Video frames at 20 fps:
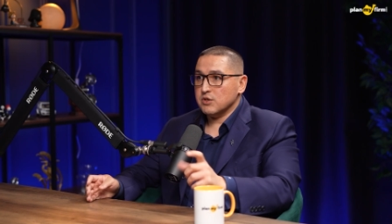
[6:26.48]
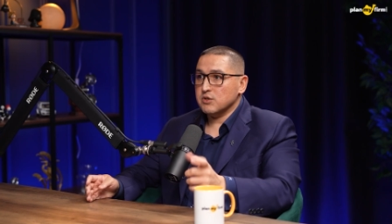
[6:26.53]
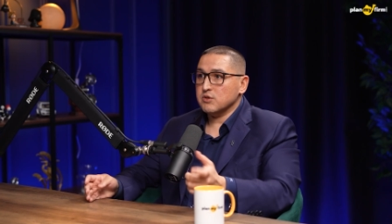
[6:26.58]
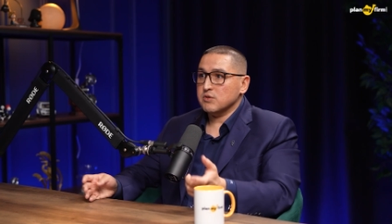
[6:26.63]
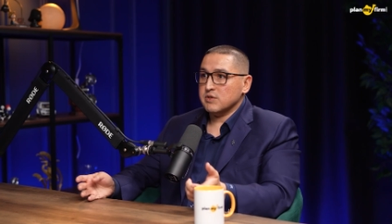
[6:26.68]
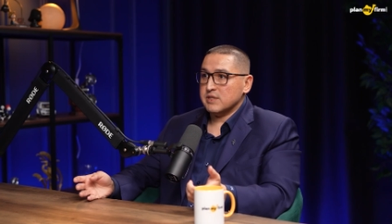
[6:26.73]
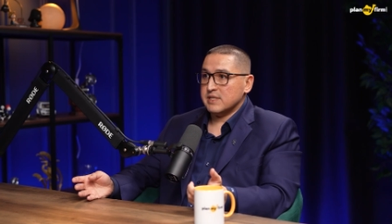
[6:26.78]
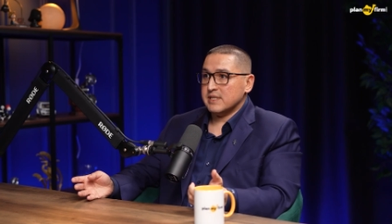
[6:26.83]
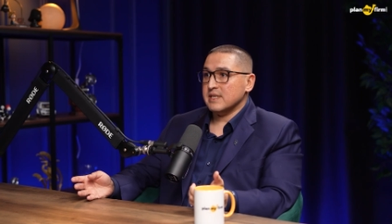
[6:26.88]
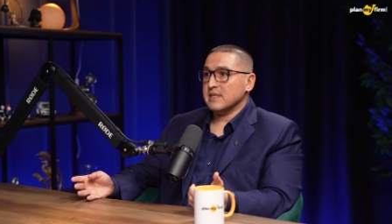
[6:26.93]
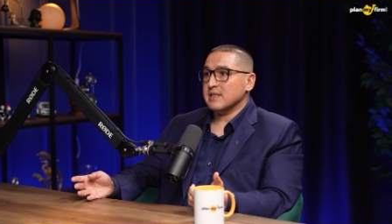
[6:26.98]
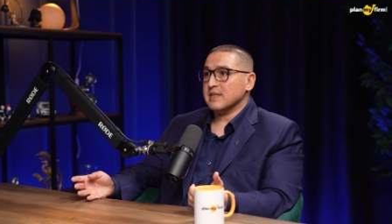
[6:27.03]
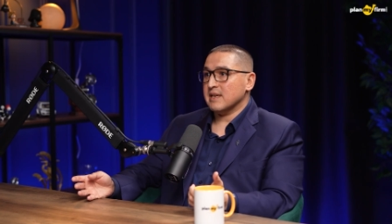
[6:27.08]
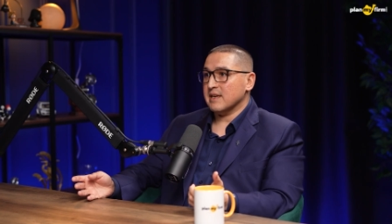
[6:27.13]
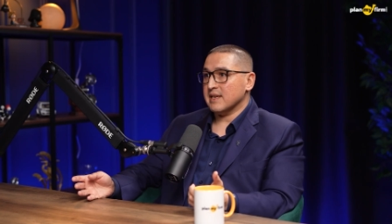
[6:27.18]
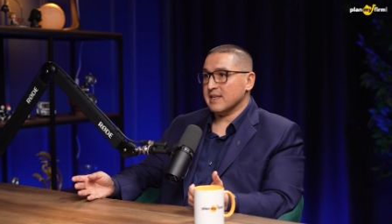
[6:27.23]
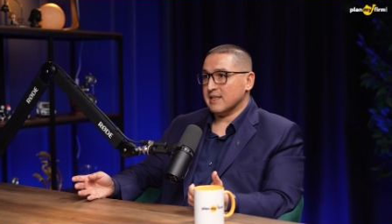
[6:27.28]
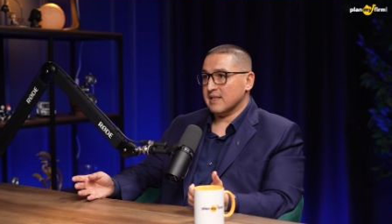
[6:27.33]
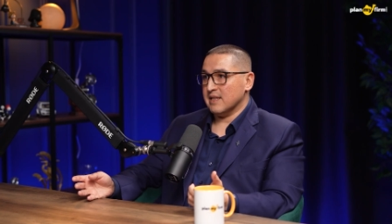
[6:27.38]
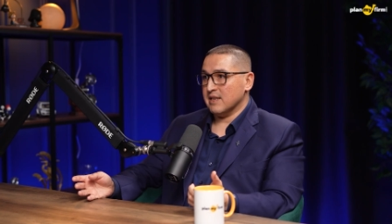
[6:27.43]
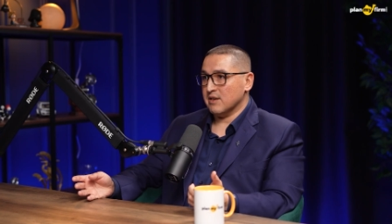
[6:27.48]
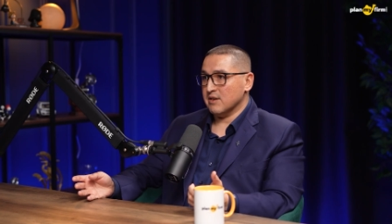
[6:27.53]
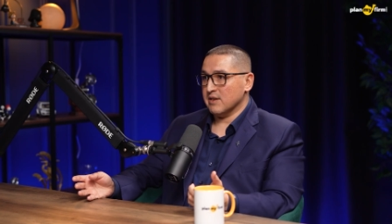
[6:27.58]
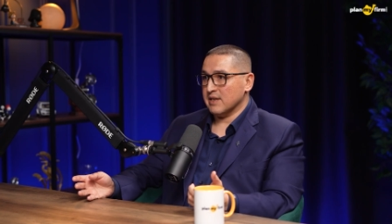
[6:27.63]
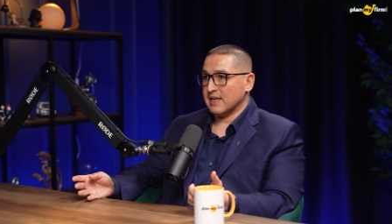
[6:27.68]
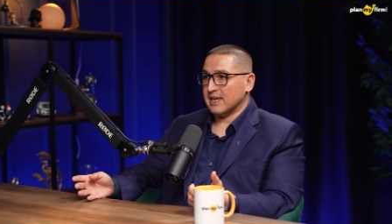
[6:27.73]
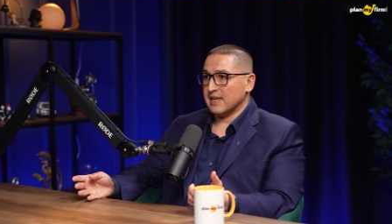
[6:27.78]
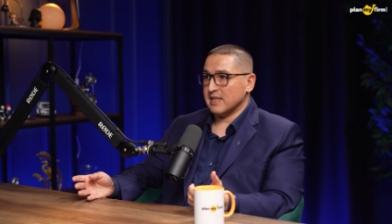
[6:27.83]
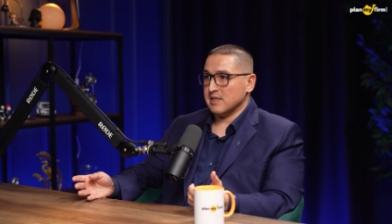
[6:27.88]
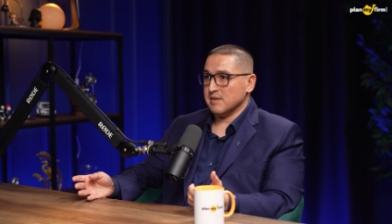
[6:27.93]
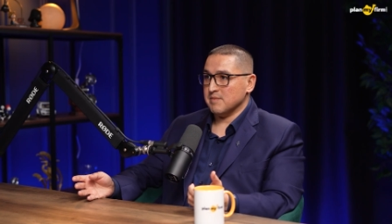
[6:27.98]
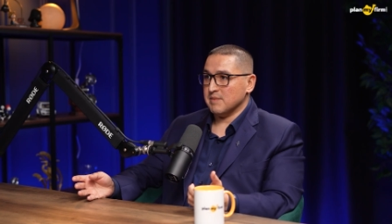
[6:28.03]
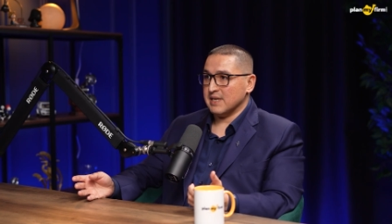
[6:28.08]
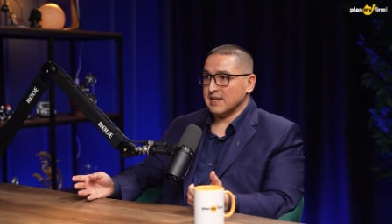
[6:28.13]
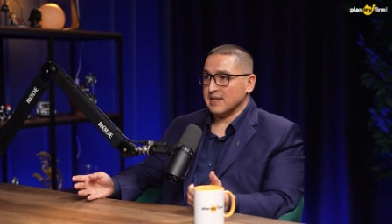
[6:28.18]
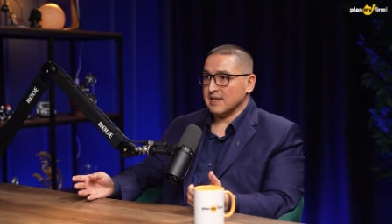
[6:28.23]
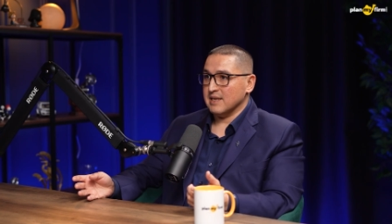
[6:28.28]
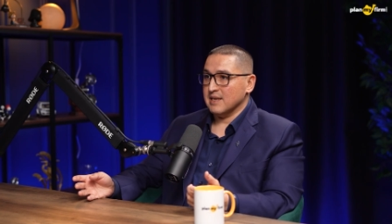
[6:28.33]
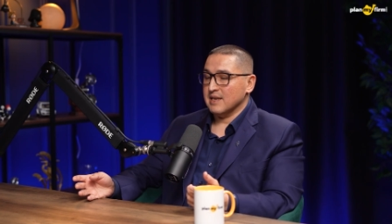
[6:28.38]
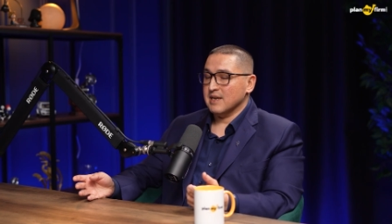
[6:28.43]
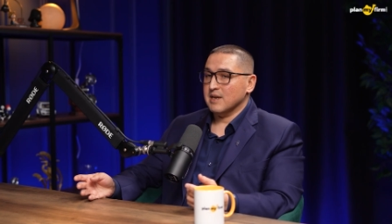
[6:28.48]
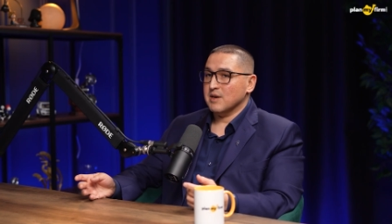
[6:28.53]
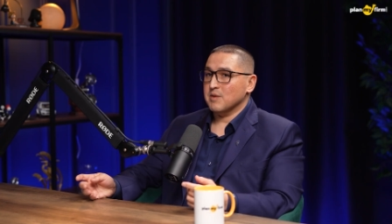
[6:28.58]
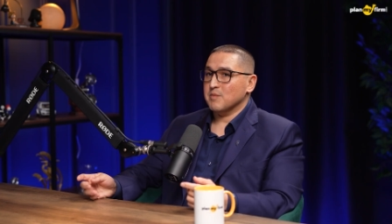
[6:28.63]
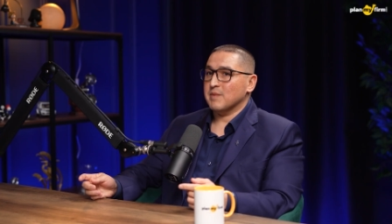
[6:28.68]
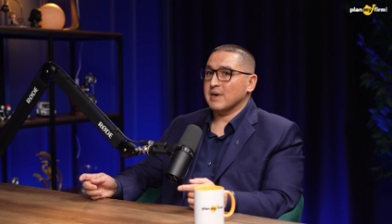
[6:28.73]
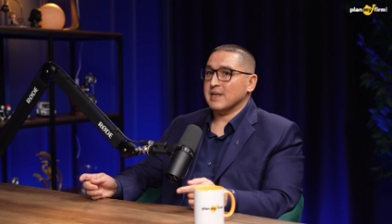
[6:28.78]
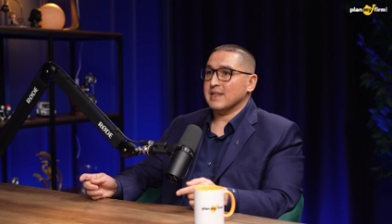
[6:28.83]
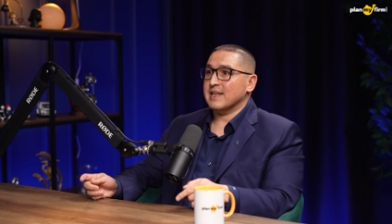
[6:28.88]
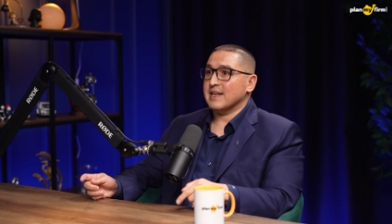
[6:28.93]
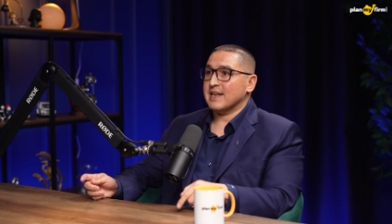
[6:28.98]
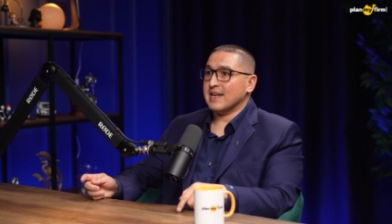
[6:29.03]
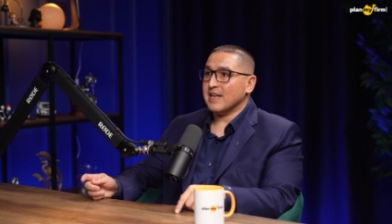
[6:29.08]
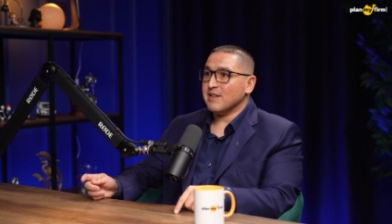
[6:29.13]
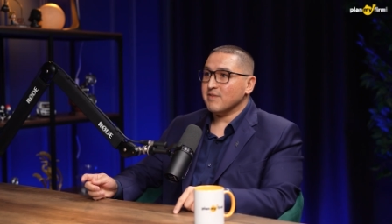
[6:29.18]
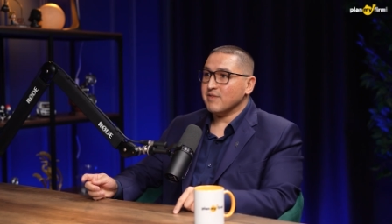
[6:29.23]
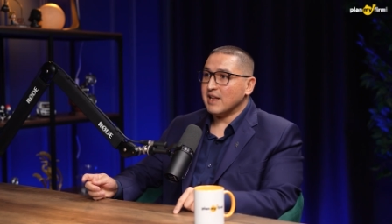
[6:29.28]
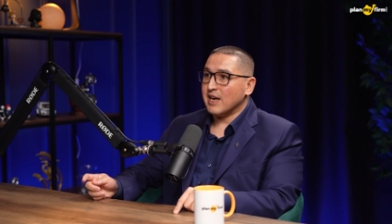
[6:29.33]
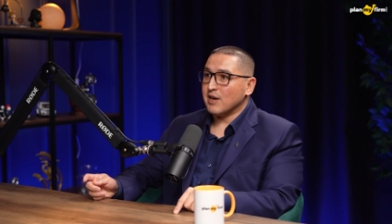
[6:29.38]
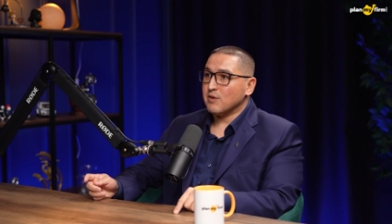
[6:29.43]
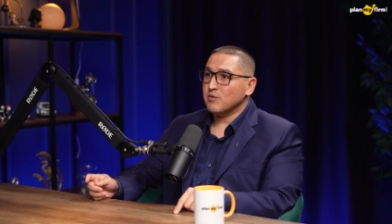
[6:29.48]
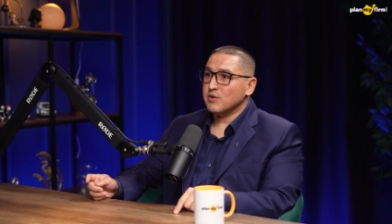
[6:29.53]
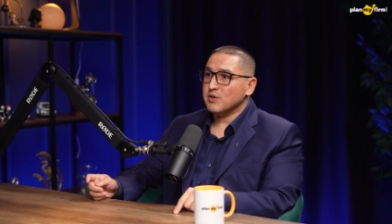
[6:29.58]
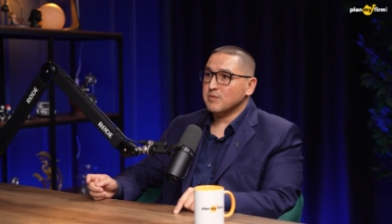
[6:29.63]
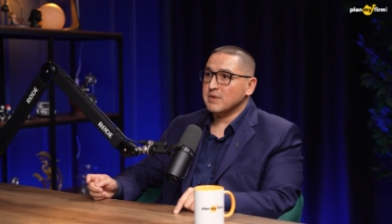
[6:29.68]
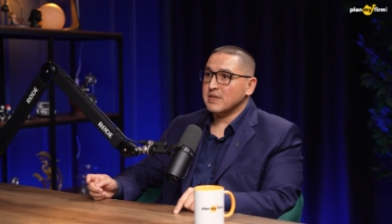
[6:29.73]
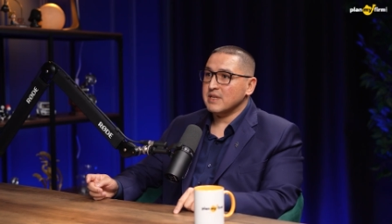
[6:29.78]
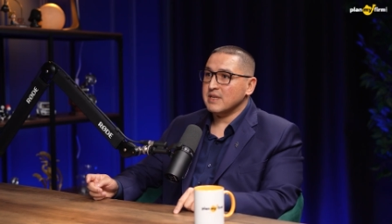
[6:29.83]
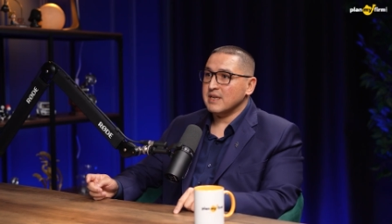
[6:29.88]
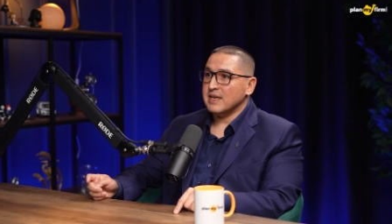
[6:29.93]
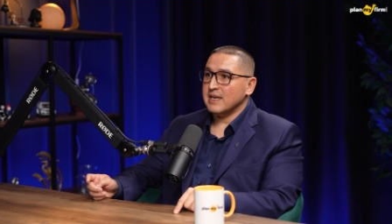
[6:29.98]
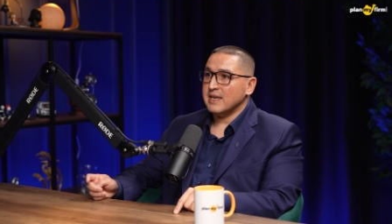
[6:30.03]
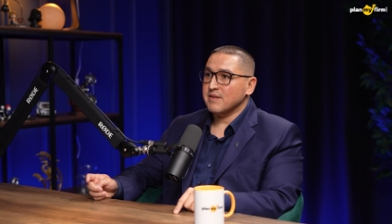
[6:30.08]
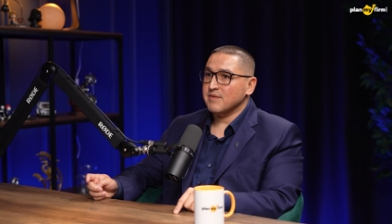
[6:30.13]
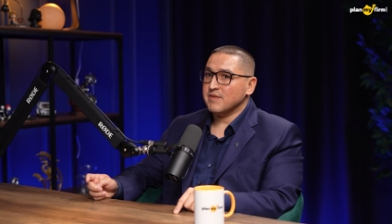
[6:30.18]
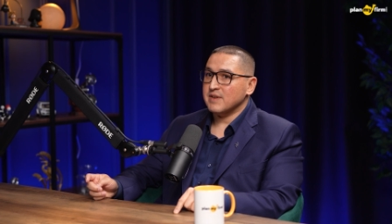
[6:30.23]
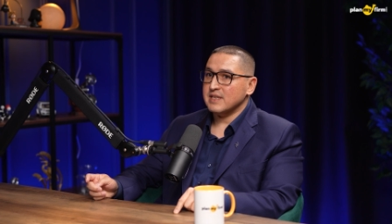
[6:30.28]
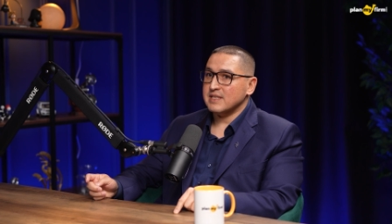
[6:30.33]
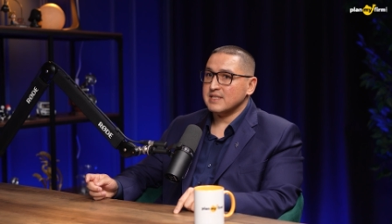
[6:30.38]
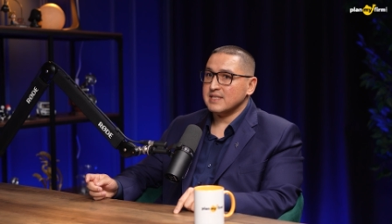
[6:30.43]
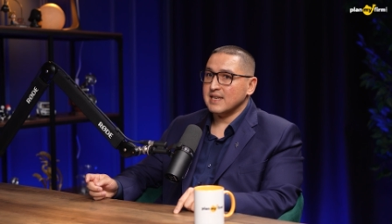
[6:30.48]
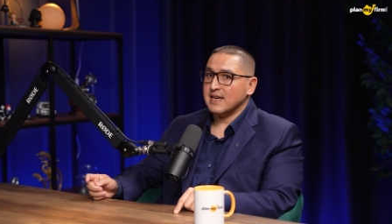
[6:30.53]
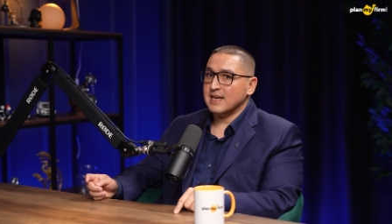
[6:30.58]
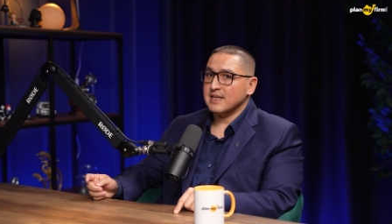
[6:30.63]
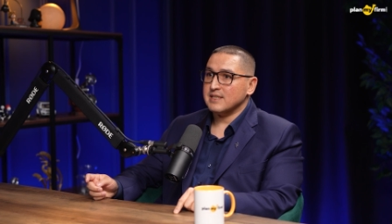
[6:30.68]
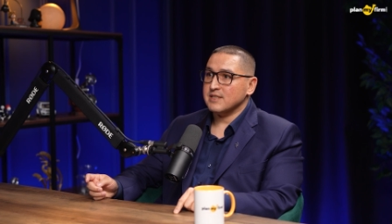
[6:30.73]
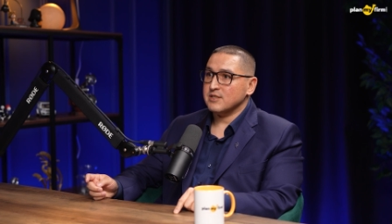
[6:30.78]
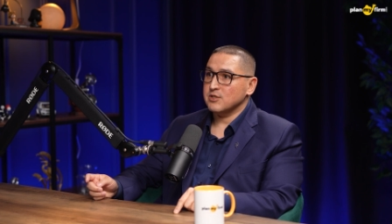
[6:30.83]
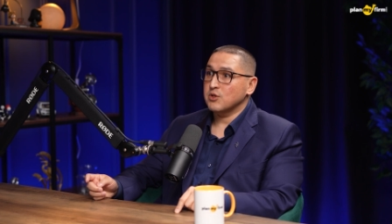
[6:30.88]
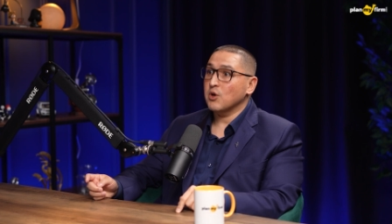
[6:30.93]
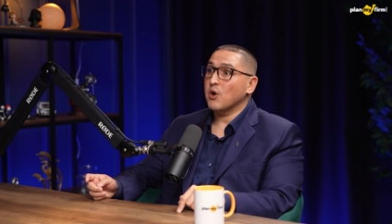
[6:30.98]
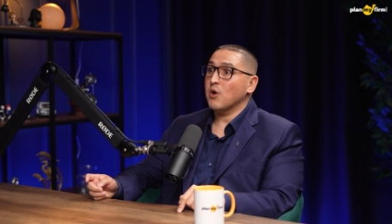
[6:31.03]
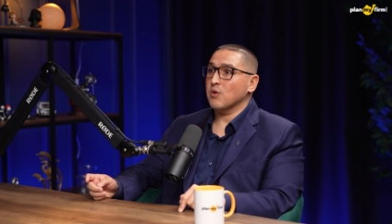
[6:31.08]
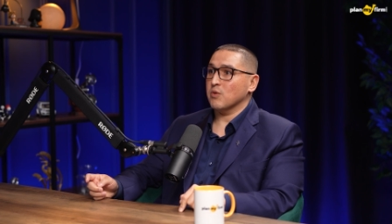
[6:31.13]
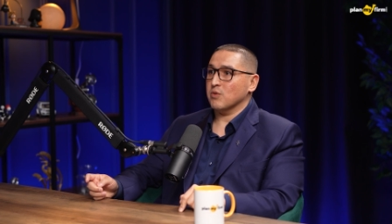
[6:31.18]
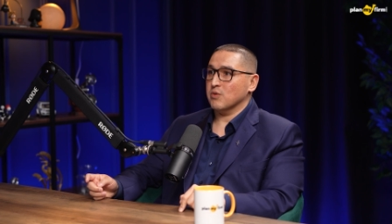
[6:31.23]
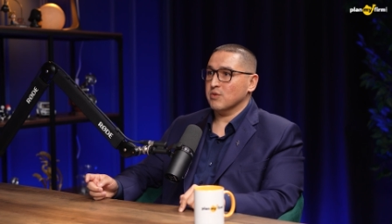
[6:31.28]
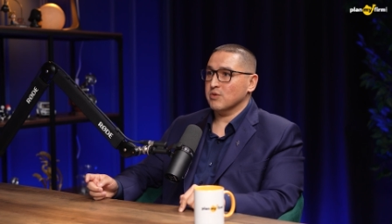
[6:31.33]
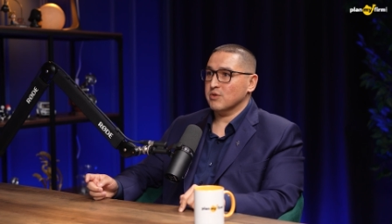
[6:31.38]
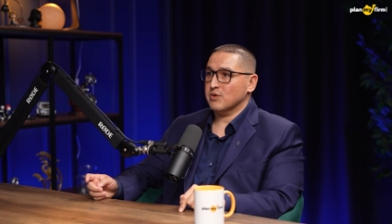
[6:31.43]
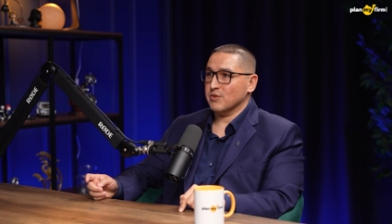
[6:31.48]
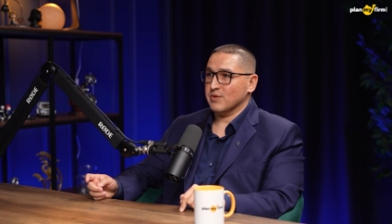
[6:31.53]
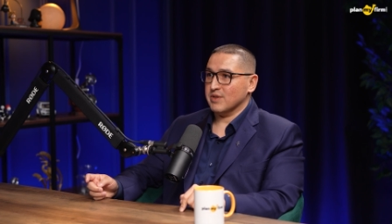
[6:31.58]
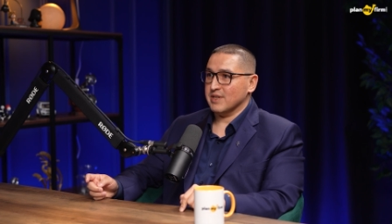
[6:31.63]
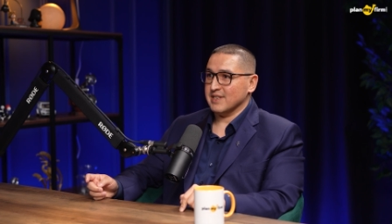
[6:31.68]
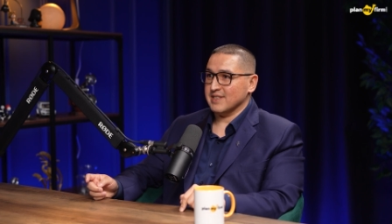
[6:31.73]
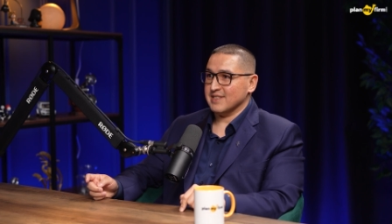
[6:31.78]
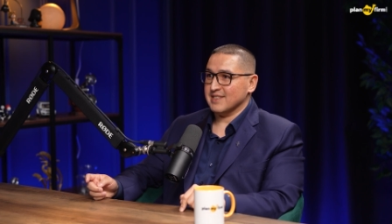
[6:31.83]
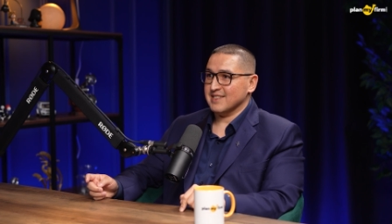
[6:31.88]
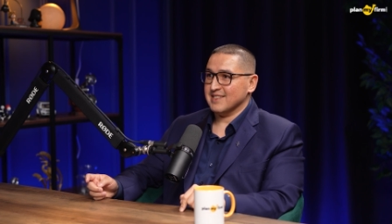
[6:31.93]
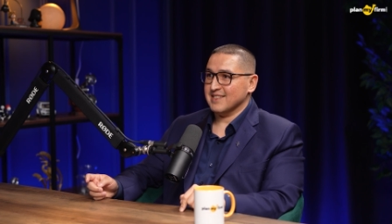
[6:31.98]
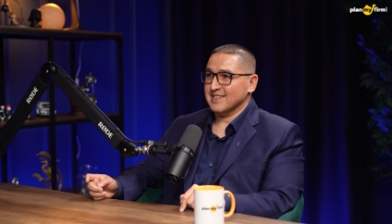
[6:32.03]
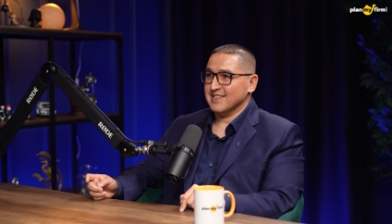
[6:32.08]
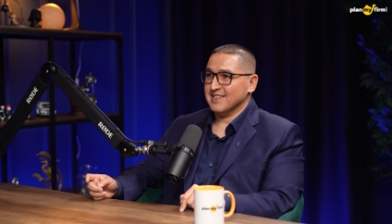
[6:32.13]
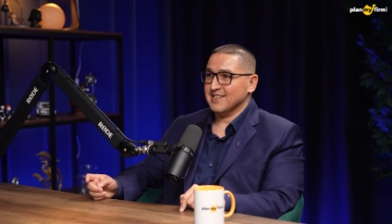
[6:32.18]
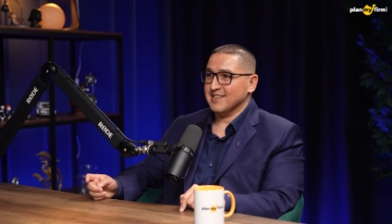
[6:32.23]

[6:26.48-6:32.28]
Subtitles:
So you'll still gonna get the money. But the red flag would be if he says no to this.